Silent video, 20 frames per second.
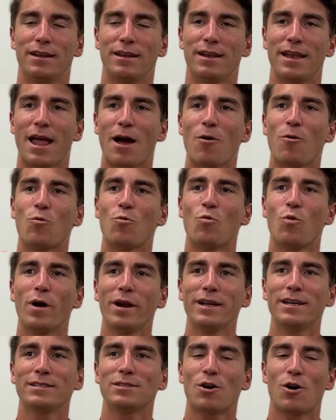Now,
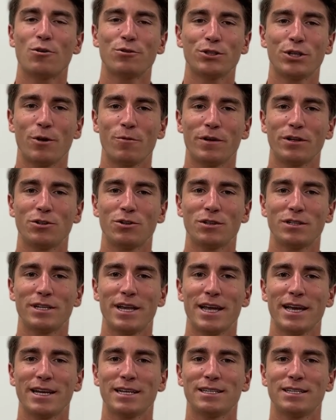what is also
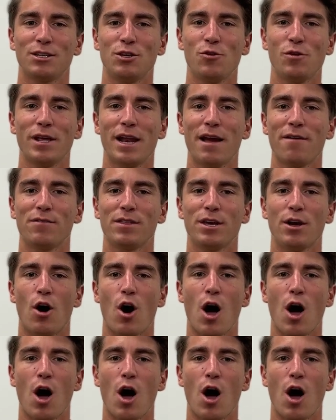interesting is you can have the